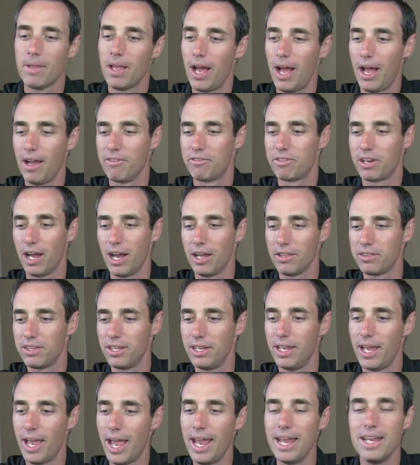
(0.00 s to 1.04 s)
I've got
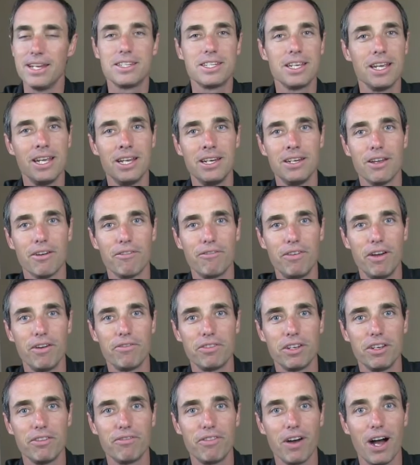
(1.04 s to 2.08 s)
the 18 to
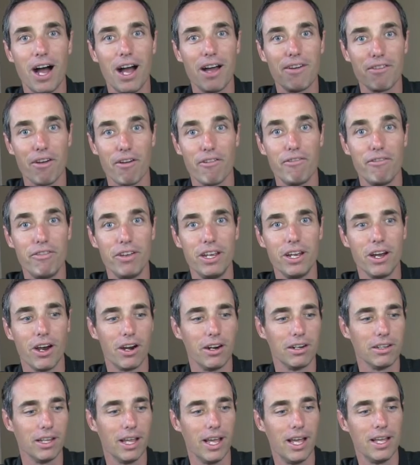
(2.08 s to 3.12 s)
55
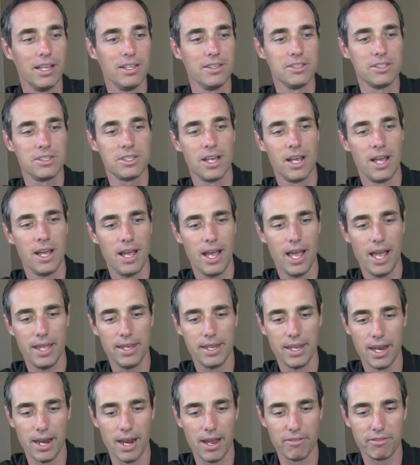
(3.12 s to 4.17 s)
VR lens,
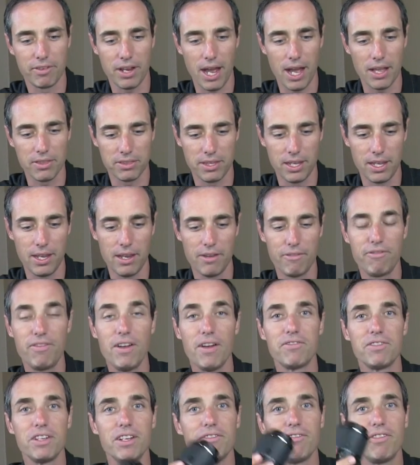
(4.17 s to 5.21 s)
and then I've got the
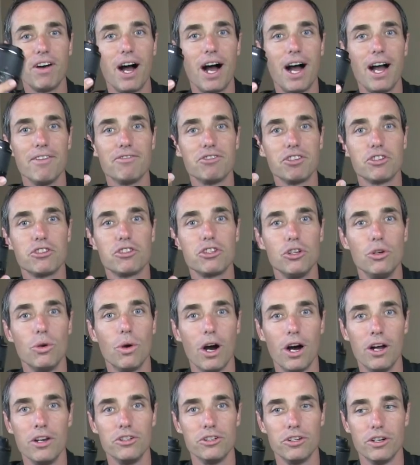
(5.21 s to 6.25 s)
55 to
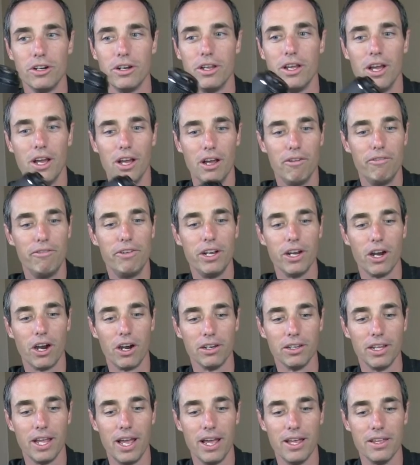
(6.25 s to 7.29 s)
200
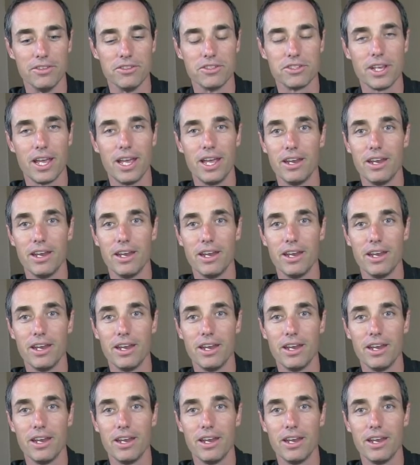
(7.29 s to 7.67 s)
VR lens.